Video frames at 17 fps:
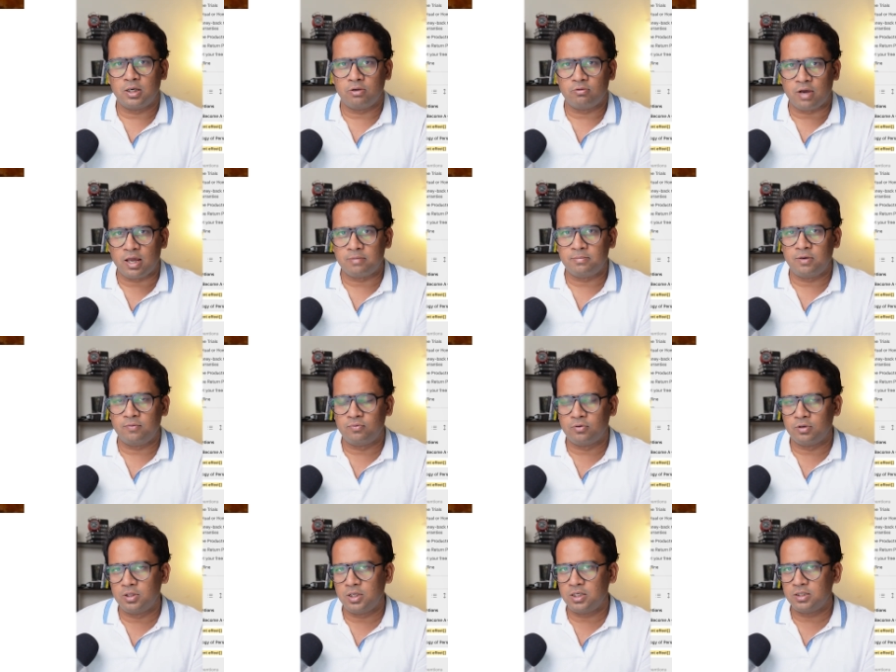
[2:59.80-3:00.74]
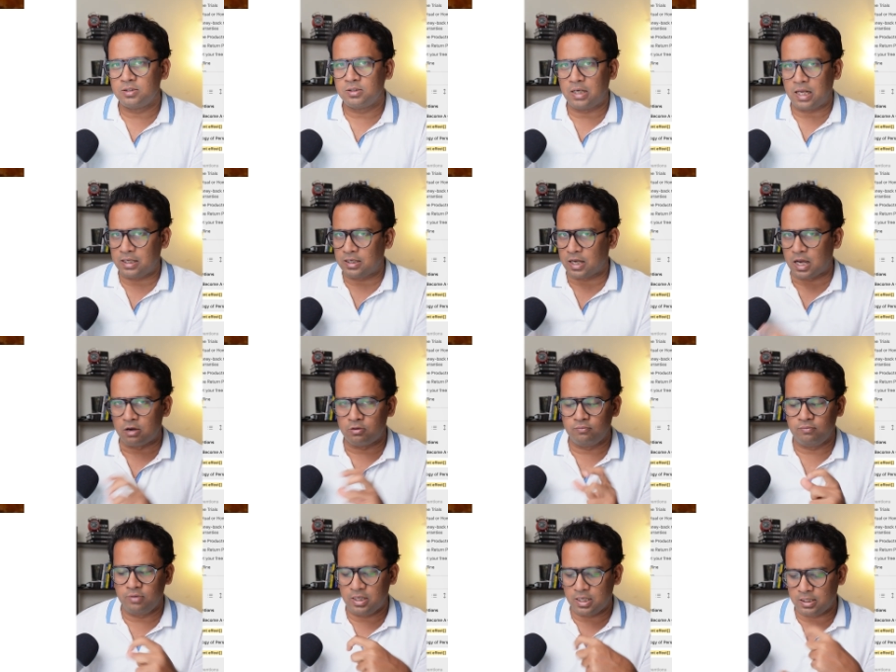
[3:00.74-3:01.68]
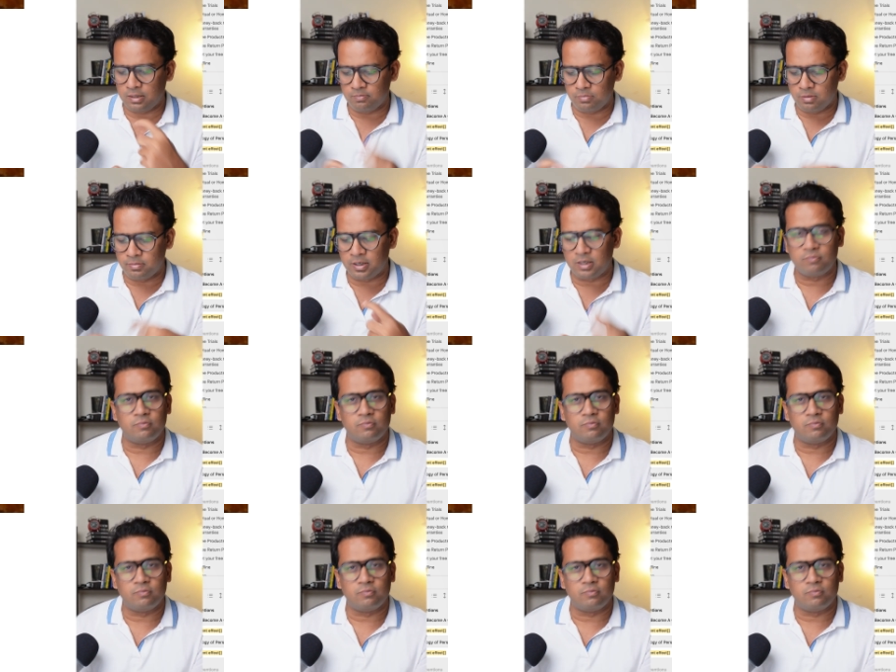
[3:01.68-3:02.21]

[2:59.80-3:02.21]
requirement for this, like how we can implement